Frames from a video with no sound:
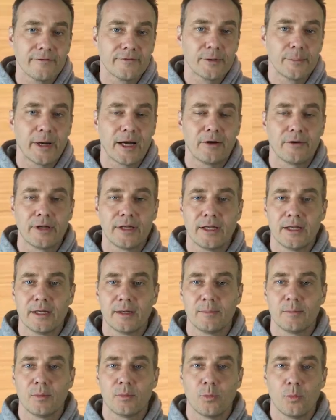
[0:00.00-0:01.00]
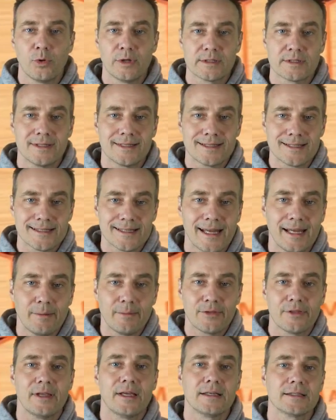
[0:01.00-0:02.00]
about him was the same
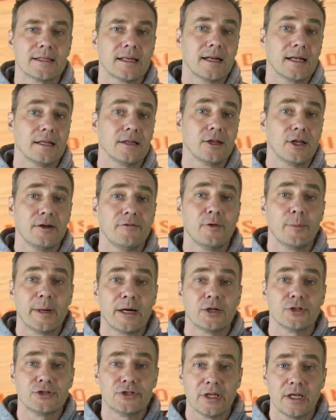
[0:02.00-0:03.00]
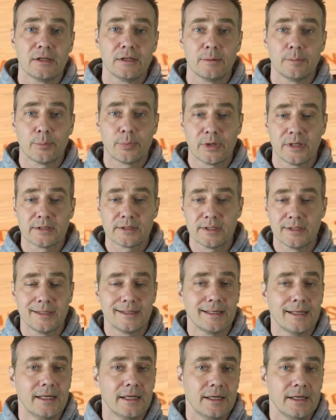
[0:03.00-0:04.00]
things that I love about Jalen
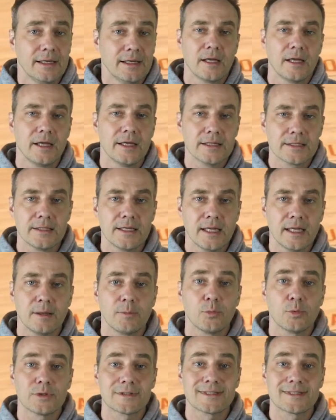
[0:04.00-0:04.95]
Brunson. His name was